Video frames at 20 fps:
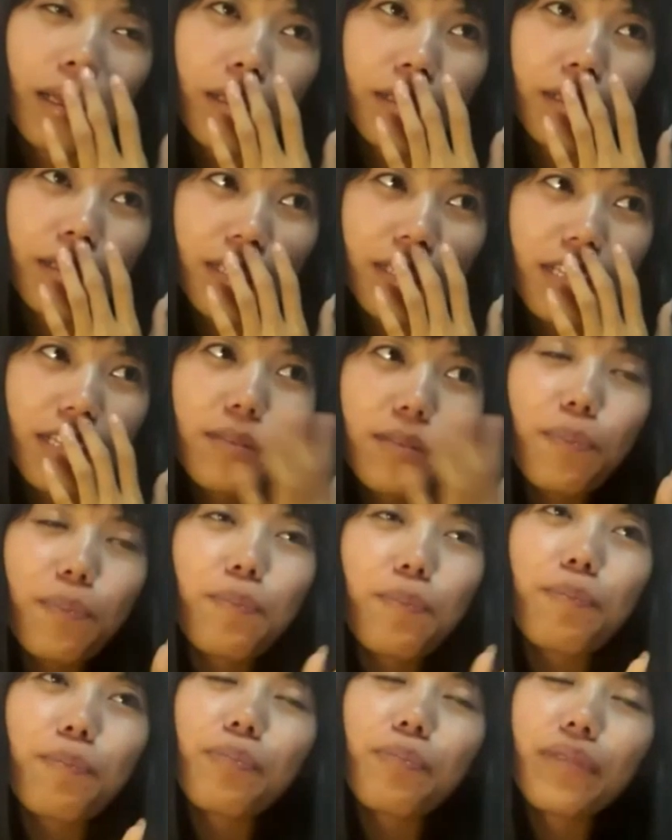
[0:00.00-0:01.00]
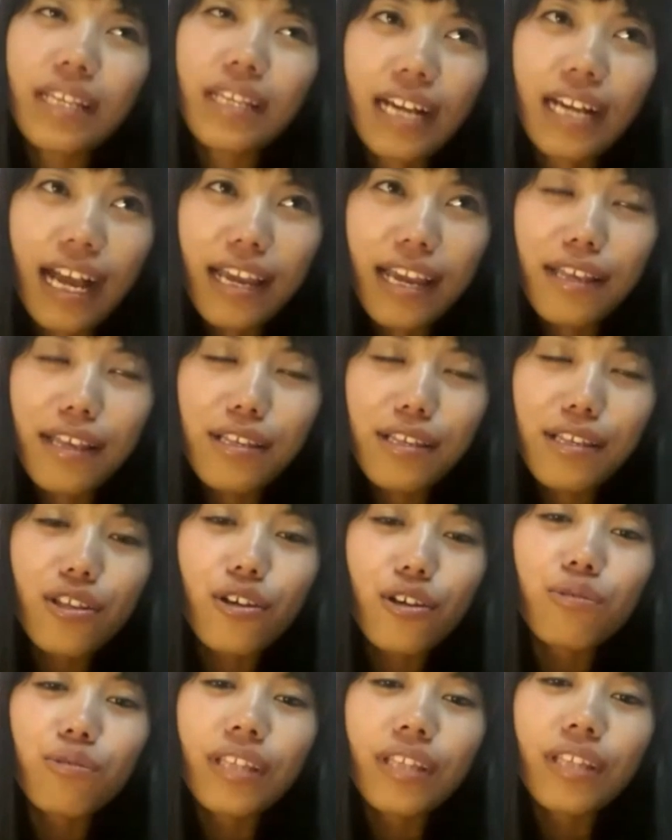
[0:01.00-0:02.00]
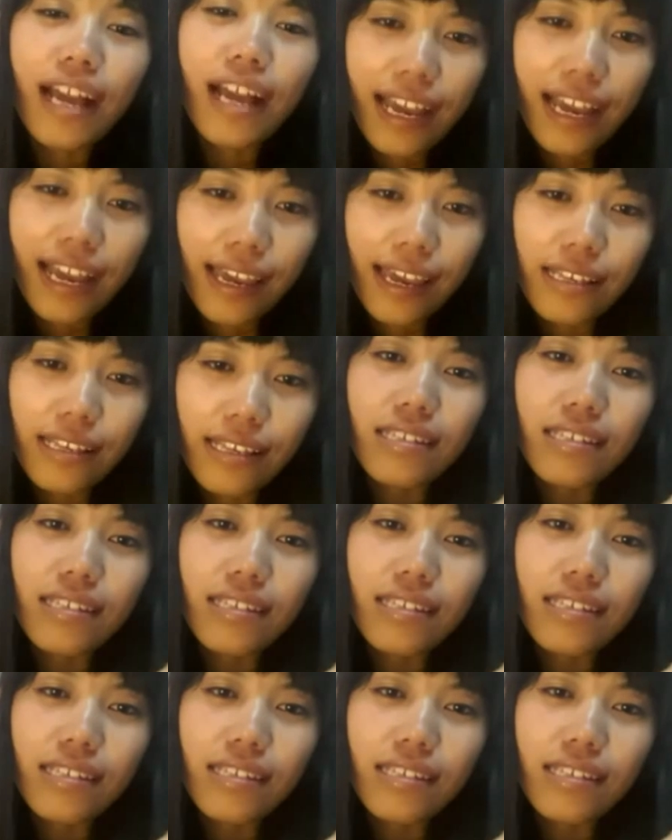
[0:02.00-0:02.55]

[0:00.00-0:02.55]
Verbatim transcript: this guy is so nice.